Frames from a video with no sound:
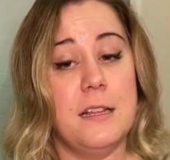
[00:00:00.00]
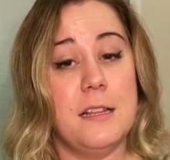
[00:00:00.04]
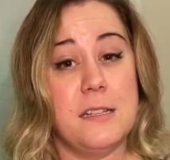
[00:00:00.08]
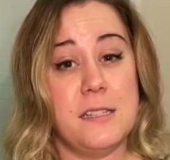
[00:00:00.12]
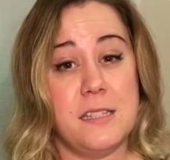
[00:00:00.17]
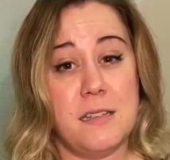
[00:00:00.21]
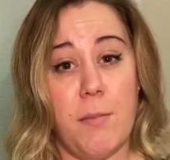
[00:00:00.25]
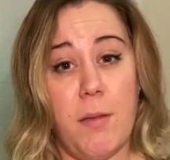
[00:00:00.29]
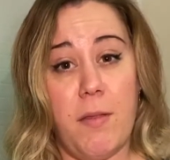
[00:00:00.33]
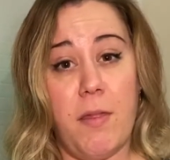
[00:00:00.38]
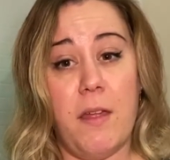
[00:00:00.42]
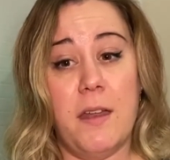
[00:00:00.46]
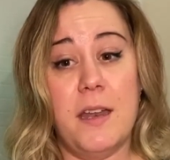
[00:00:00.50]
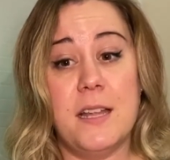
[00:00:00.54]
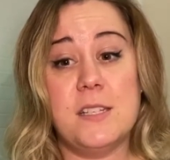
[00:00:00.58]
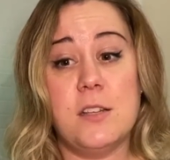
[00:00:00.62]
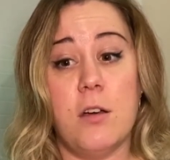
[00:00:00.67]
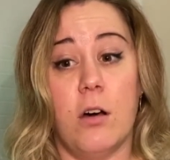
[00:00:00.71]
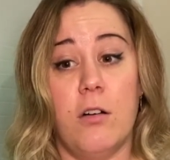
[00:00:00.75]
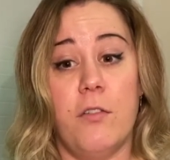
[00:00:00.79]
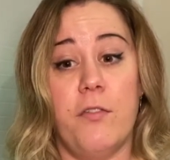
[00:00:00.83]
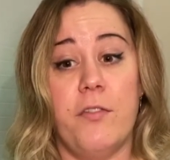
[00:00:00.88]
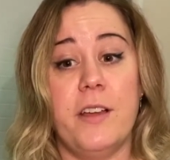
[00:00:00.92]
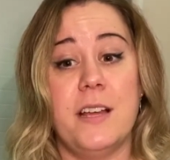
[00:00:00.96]
Something that is
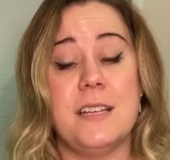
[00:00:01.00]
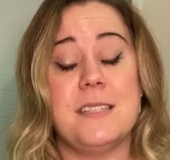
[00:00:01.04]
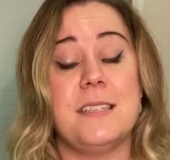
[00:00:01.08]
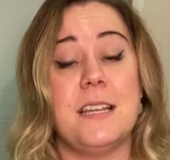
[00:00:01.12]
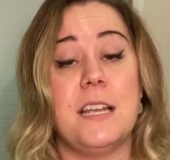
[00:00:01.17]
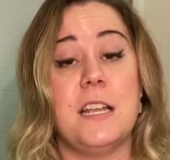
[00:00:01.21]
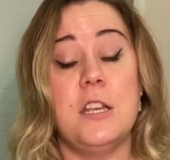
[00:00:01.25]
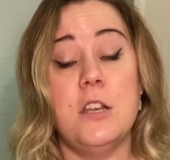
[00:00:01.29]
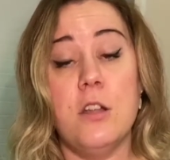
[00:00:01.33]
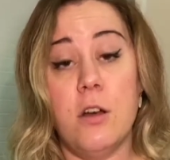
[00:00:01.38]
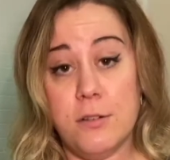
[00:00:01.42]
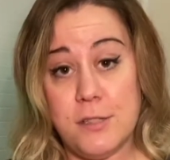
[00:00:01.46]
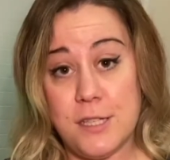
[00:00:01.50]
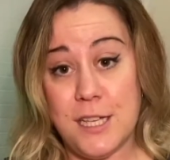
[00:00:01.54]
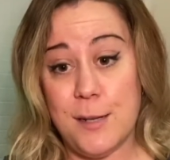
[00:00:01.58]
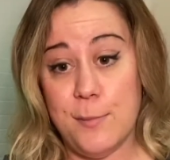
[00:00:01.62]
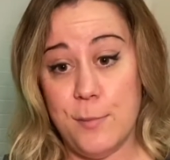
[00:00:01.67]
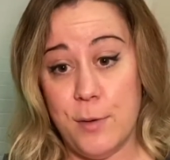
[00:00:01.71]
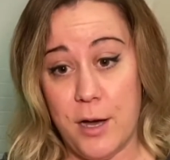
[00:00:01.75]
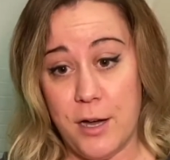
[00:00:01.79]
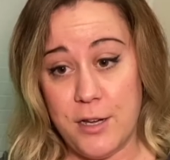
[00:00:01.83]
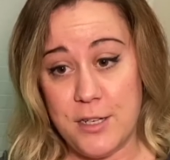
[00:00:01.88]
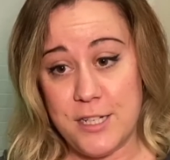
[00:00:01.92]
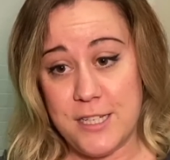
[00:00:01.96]
obviously not an
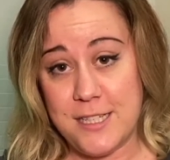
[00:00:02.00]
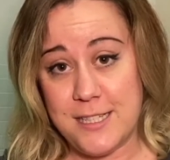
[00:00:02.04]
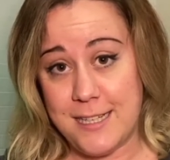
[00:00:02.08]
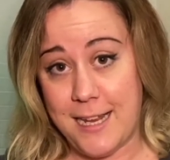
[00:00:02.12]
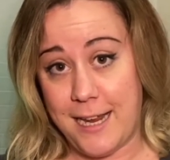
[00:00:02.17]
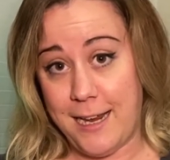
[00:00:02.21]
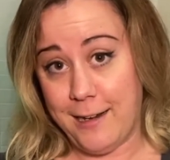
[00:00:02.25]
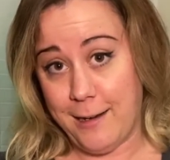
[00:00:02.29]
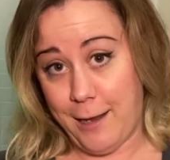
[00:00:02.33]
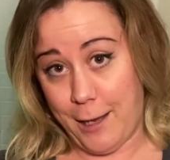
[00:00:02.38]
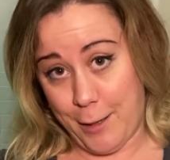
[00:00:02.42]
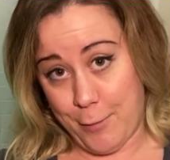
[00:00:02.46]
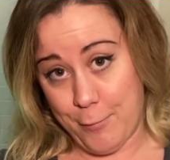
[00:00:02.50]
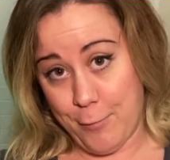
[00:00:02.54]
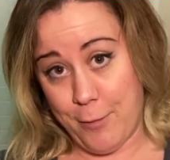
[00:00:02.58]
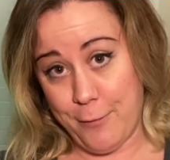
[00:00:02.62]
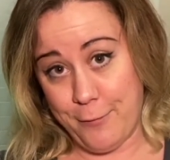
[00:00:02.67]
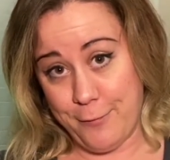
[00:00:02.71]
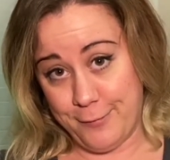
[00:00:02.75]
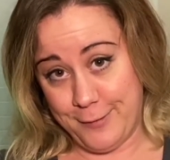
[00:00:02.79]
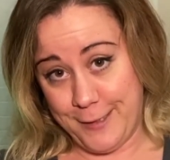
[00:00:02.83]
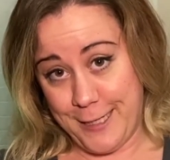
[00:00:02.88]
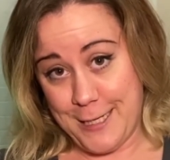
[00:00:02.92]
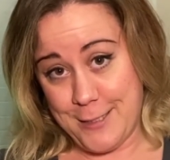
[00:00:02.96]
emergency, like what
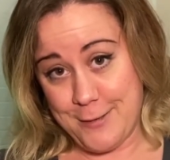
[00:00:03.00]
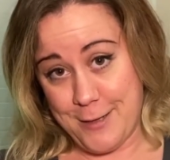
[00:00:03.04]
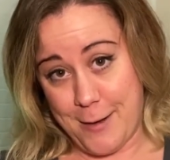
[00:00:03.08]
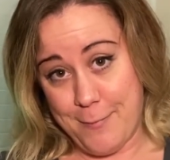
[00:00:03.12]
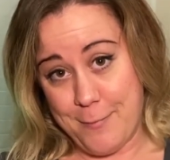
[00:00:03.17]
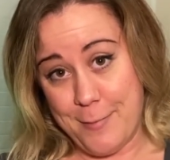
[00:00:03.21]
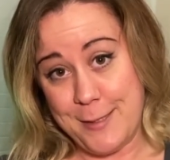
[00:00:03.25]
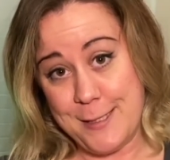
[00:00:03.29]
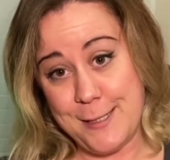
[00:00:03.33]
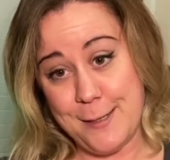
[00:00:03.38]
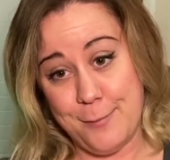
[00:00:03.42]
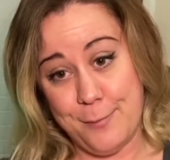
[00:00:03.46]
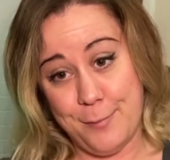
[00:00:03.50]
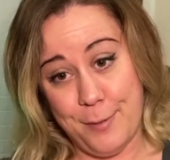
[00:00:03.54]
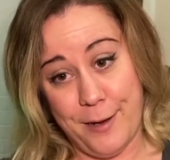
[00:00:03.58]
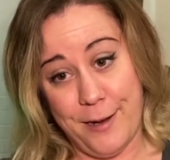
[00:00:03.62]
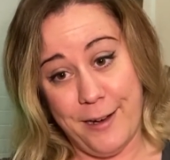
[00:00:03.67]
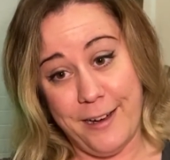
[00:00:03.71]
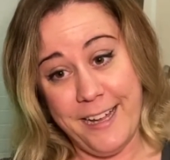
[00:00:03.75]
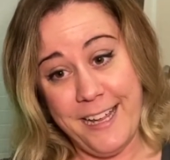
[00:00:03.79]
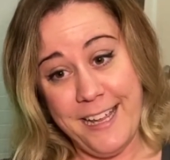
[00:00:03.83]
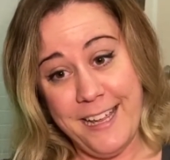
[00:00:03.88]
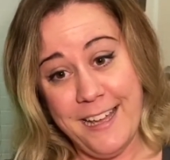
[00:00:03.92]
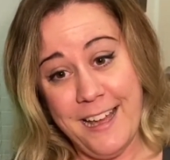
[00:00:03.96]
flea treatment to
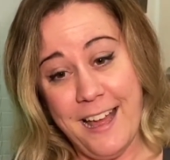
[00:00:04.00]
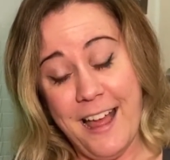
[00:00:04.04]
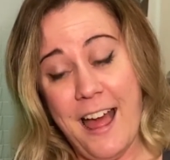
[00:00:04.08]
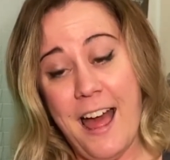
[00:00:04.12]
buy,